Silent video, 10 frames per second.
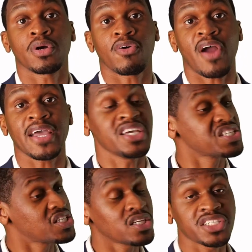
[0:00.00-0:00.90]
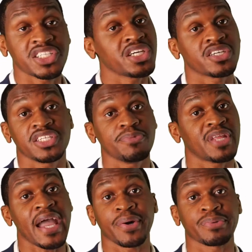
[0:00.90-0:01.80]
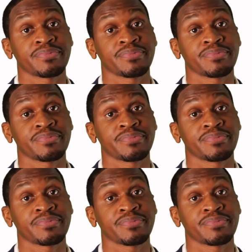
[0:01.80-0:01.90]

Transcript: All right? He's still a cheater deep down.